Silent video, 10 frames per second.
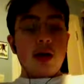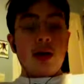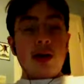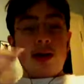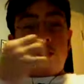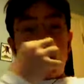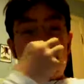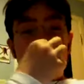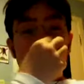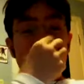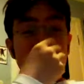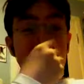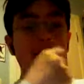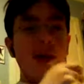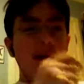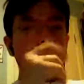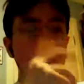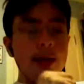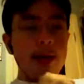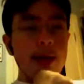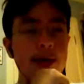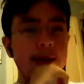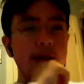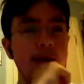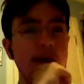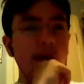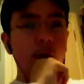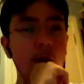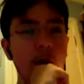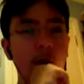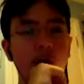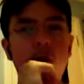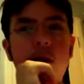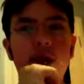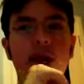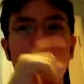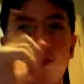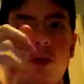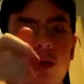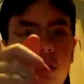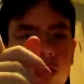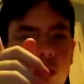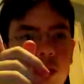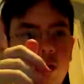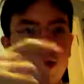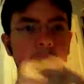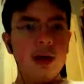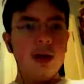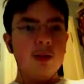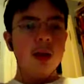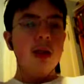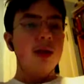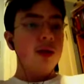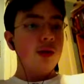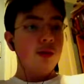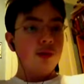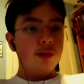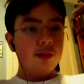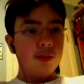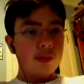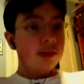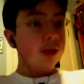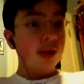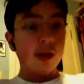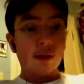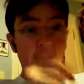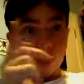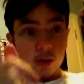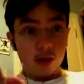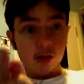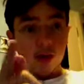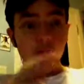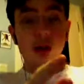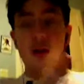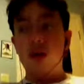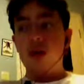it, Blade, and David S. Goyer wrote it. Guillermo del Toro directed Blade 2. David S. Goyer wrote it.